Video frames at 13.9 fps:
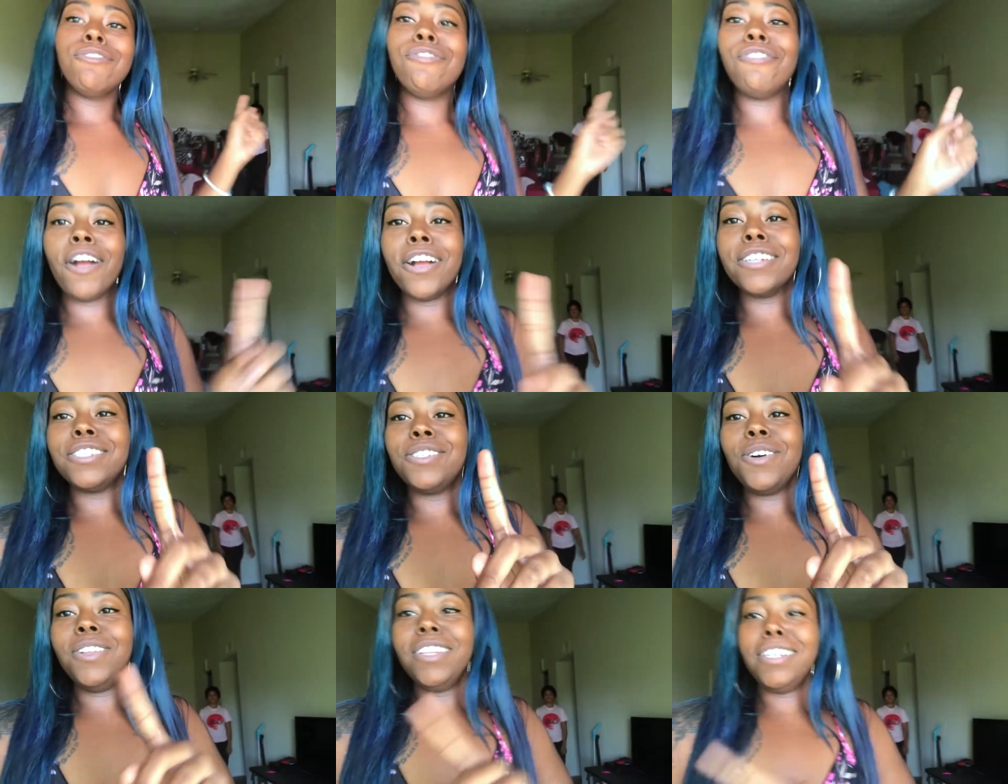
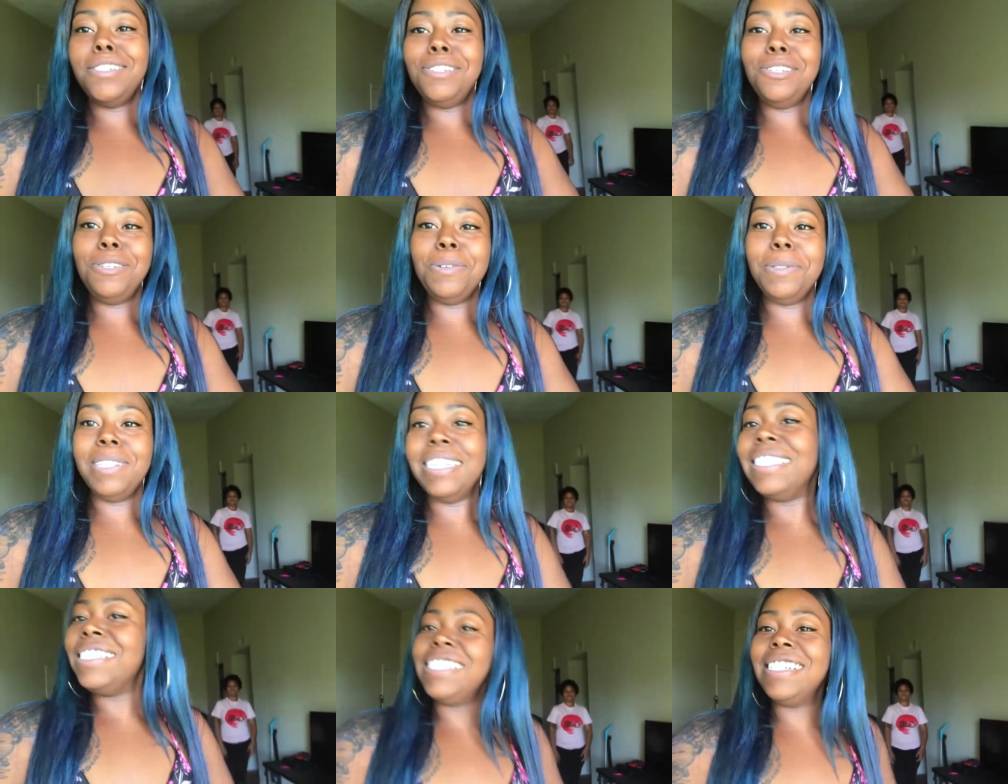First on the to-do
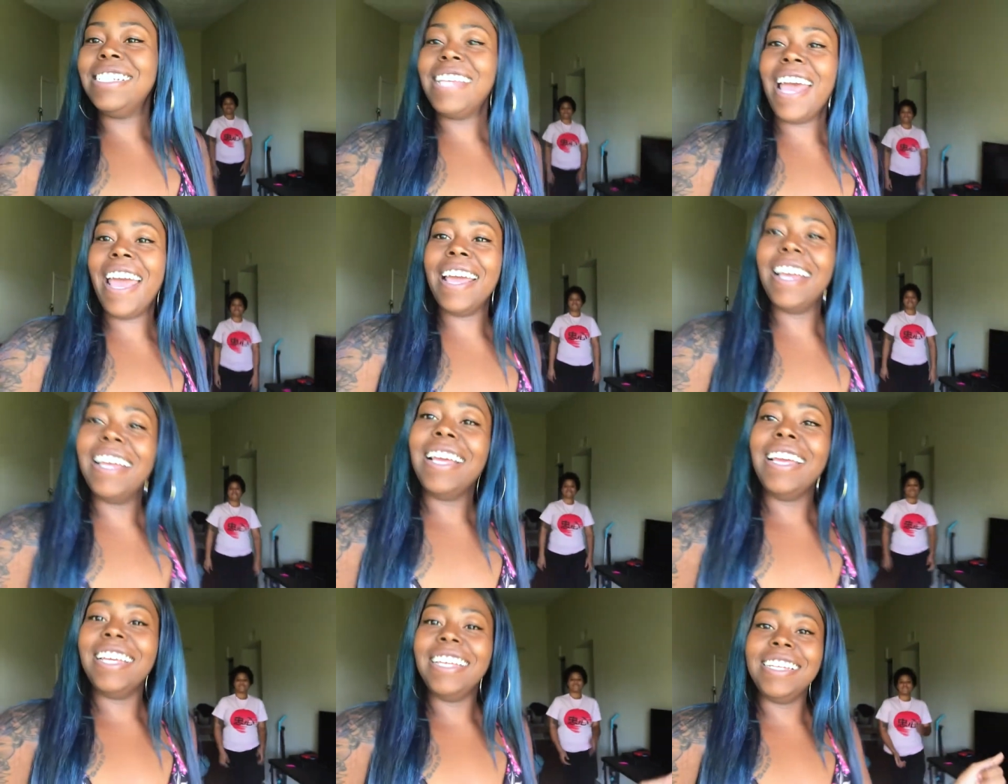list
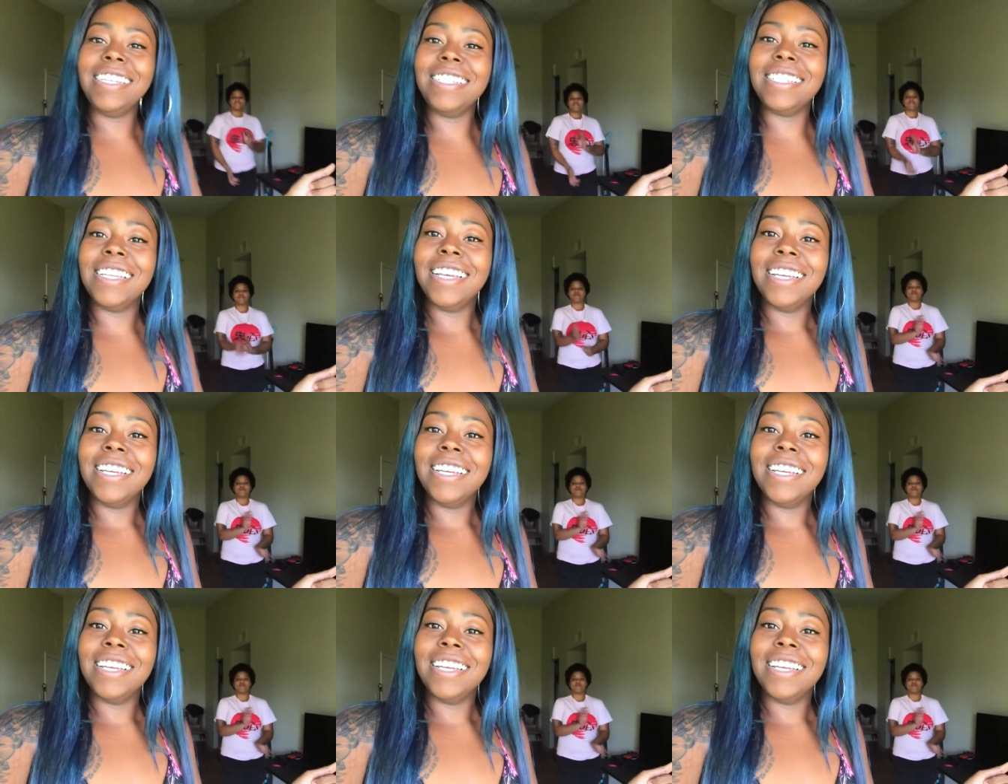today is